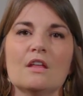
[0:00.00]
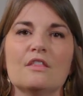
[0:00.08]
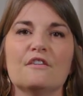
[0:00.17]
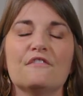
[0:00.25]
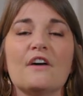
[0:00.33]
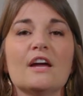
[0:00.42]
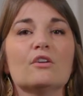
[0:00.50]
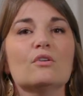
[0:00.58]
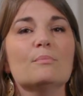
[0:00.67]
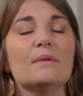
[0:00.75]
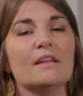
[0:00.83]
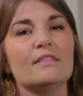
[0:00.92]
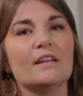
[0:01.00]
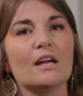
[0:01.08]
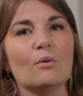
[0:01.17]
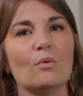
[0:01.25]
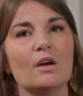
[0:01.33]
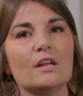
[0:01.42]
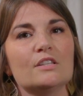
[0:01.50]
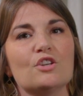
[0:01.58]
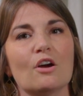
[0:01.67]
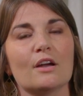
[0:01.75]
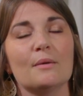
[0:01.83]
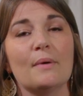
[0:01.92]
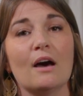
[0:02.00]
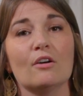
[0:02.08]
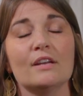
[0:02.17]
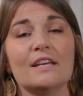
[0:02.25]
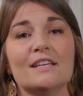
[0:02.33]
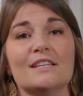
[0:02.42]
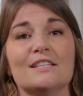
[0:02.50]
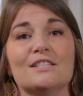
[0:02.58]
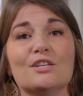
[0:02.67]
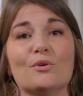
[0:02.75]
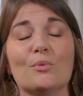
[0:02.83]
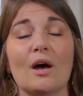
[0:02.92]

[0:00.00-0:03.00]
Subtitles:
The final myth that I want to talk about is